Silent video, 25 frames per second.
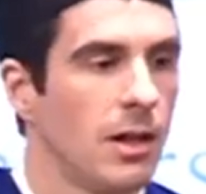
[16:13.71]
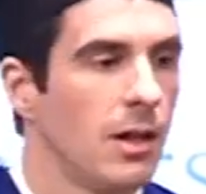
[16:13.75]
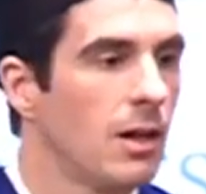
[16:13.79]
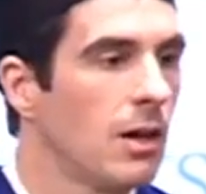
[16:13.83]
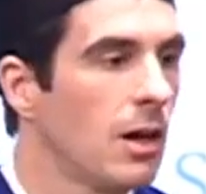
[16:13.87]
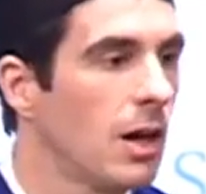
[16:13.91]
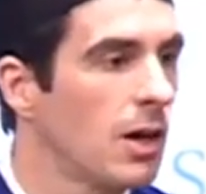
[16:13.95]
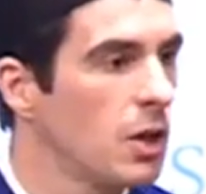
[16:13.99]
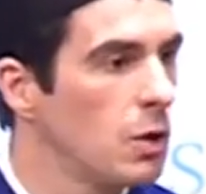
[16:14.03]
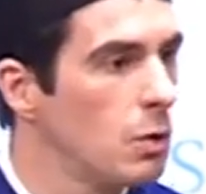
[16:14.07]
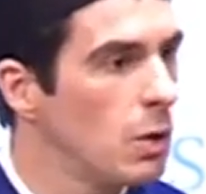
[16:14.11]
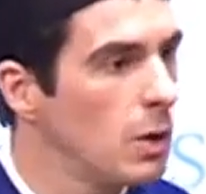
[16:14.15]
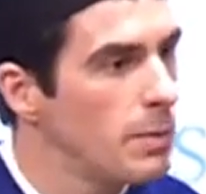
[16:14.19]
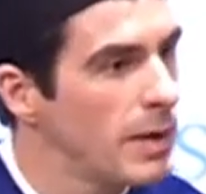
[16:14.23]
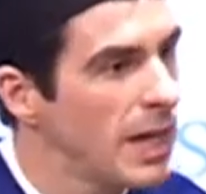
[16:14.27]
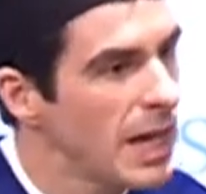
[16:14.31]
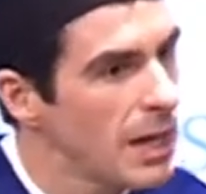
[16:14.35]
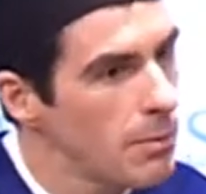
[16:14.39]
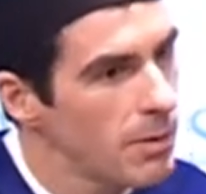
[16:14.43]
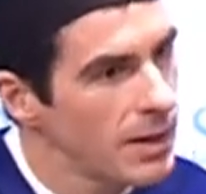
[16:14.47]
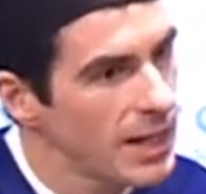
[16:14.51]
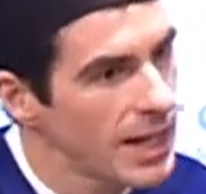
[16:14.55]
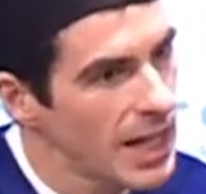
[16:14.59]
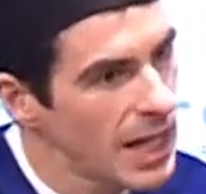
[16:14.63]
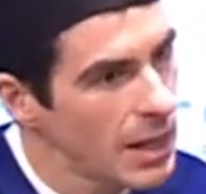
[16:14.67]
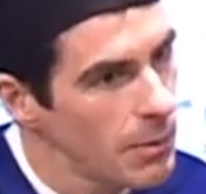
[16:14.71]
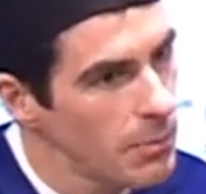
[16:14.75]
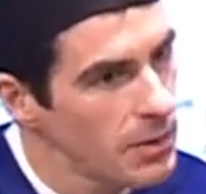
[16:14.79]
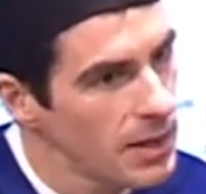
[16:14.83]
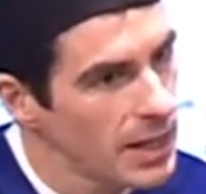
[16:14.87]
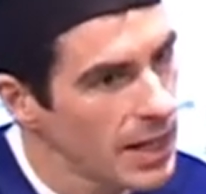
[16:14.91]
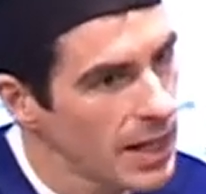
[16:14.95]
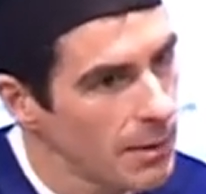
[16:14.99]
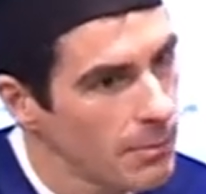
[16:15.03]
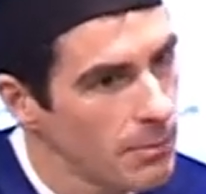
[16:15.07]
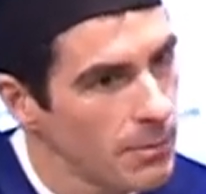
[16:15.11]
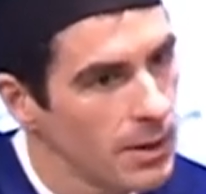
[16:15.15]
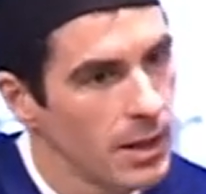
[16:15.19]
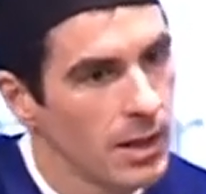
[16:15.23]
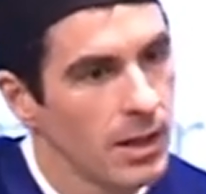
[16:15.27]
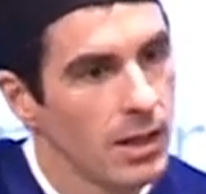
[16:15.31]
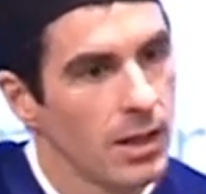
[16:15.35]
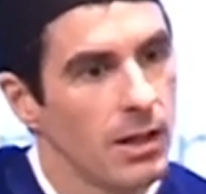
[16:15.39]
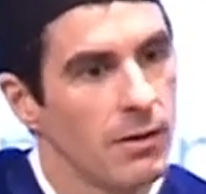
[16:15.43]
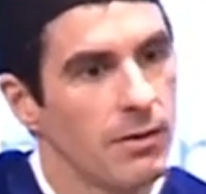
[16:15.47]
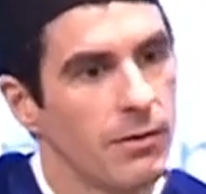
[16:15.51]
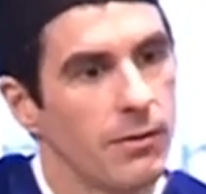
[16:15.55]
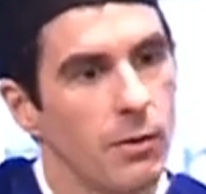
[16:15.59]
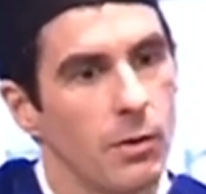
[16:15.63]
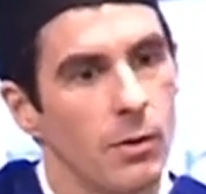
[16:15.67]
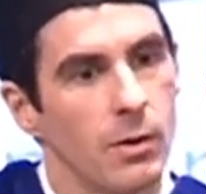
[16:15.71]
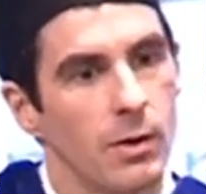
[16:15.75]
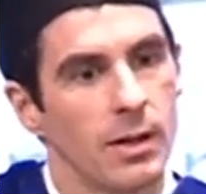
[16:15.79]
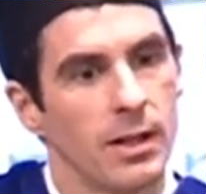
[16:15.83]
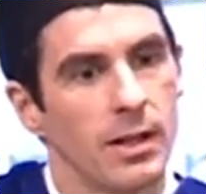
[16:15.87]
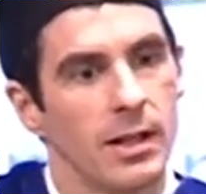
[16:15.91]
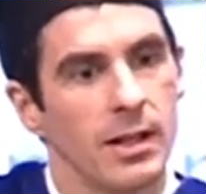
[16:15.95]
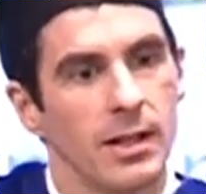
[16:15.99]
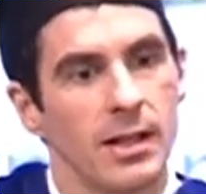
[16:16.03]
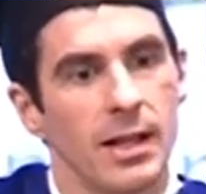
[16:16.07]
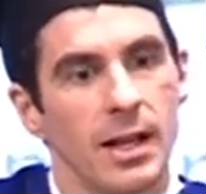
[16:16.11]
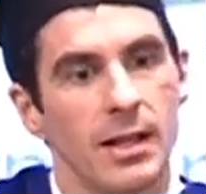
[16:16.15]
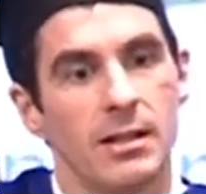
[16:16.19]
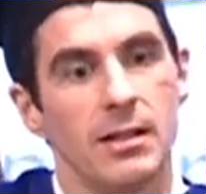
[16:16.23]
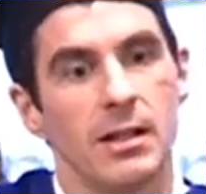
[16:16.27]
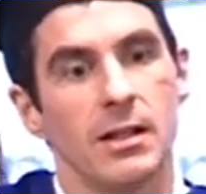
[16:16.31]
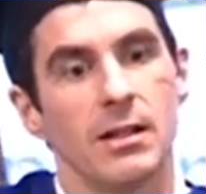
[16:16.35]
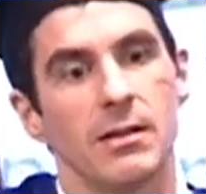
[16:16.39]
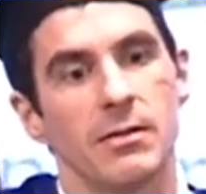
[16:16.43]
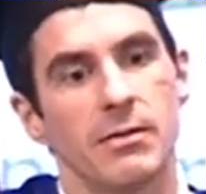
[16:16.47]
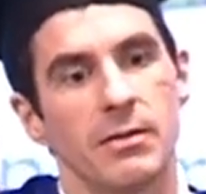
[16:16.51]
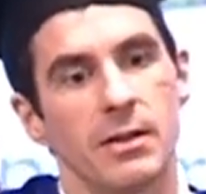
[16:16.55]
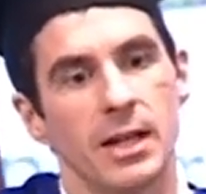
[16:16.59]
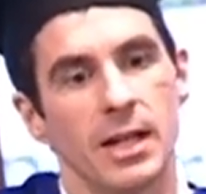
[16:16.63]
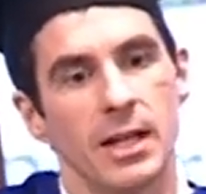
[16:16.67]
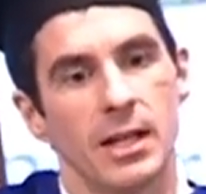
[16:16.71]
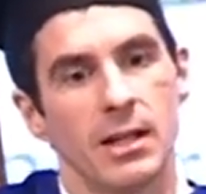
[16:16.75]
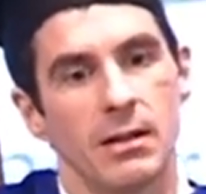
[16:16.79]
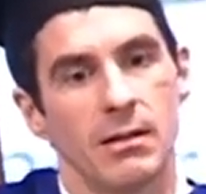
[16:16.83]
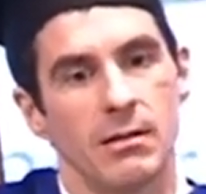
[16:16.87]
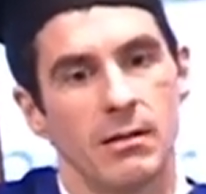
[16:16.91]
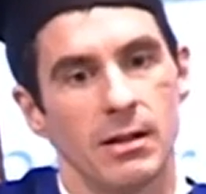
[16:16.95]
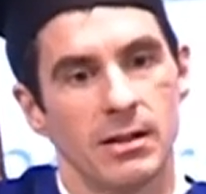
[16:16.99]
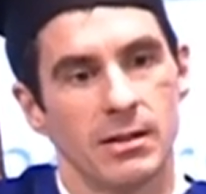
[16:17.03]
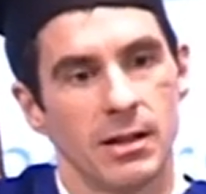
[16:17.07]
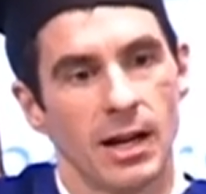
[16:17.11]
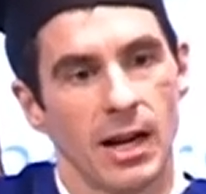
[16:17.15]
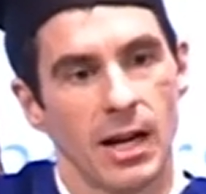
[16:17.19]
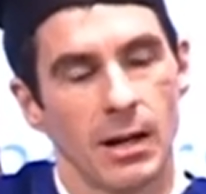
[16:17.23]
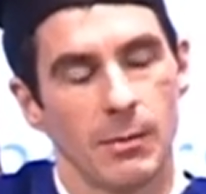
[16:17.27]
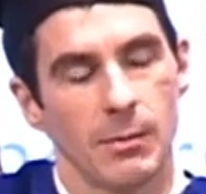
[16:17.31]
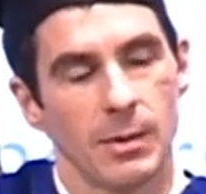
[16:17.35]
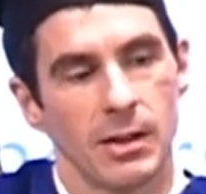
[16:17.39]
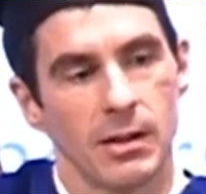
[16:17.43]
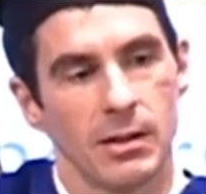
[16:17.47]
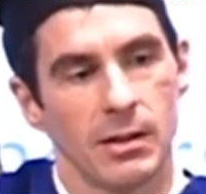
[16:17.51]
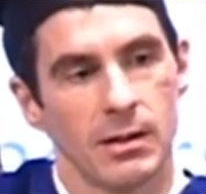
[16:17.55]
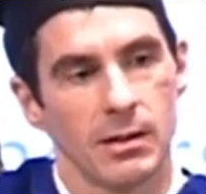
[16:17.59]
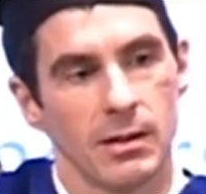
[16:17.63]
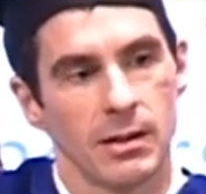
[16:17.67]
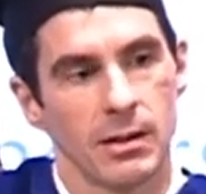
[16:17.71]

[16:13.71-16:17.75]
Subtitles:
or you will be able to help them afford a dignified retirement.